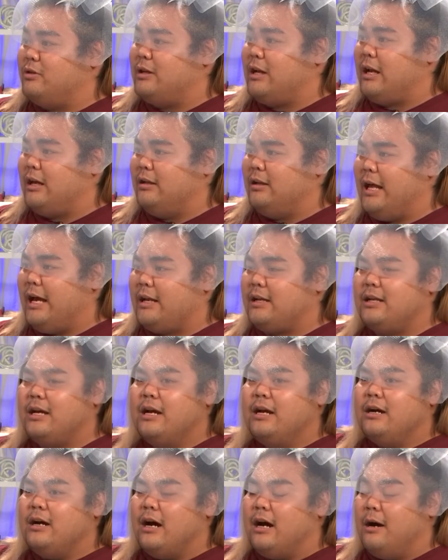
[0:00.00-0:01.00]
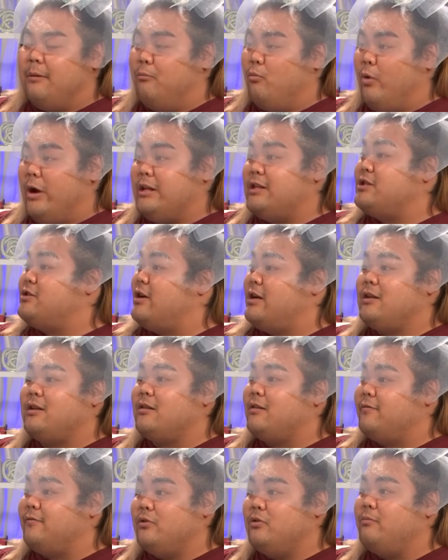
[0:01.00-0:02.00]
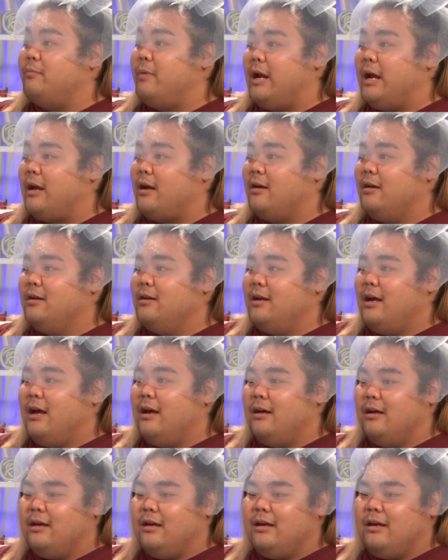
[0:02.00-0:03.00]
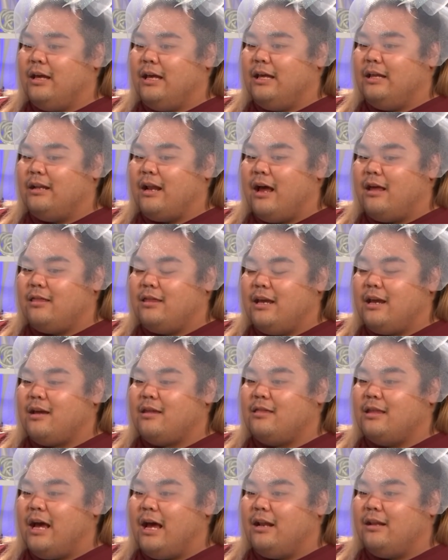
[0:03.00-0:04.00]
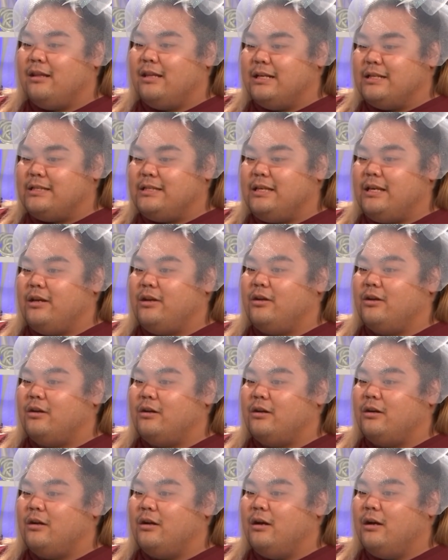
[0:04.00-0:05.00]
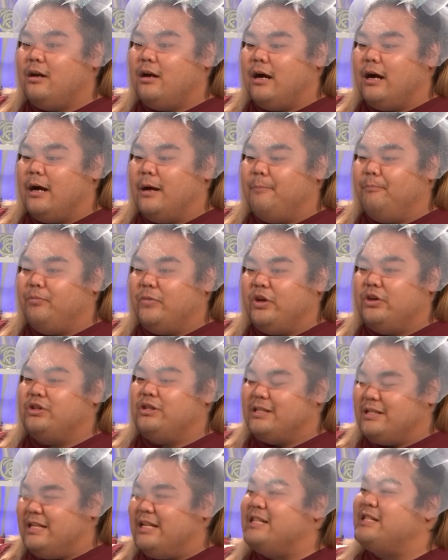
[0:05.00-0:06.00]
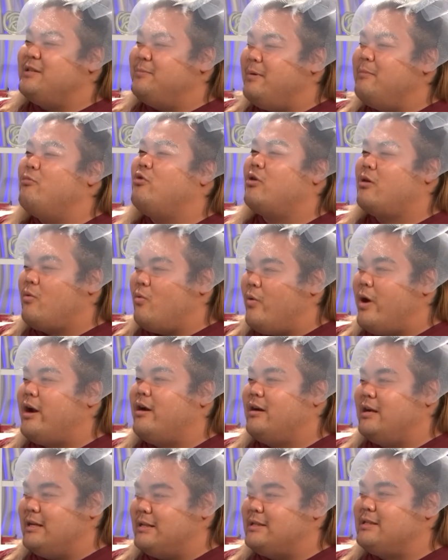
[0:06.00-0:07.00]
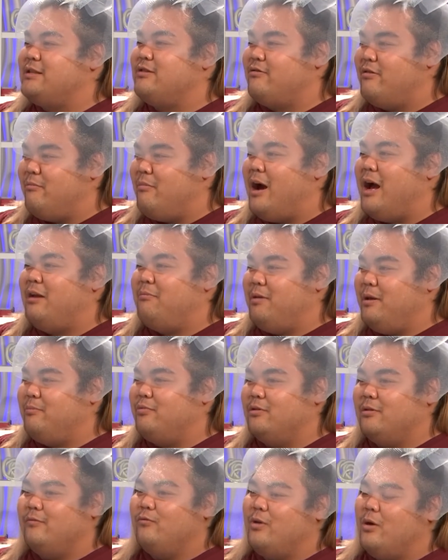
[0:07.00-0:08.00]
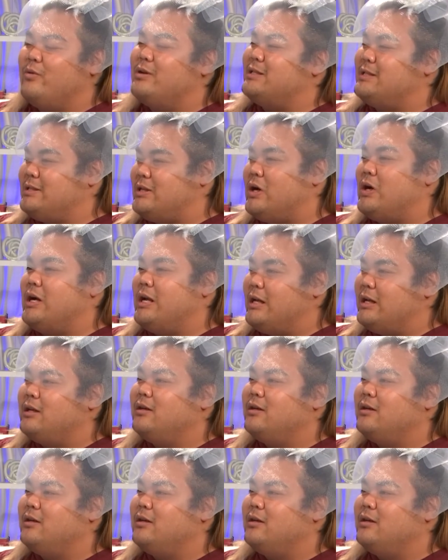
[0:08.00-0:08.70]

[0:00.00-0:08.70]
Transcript: to collect went straight to the food bank. I think that this year there just needs to be more awareness to remind people of what was started.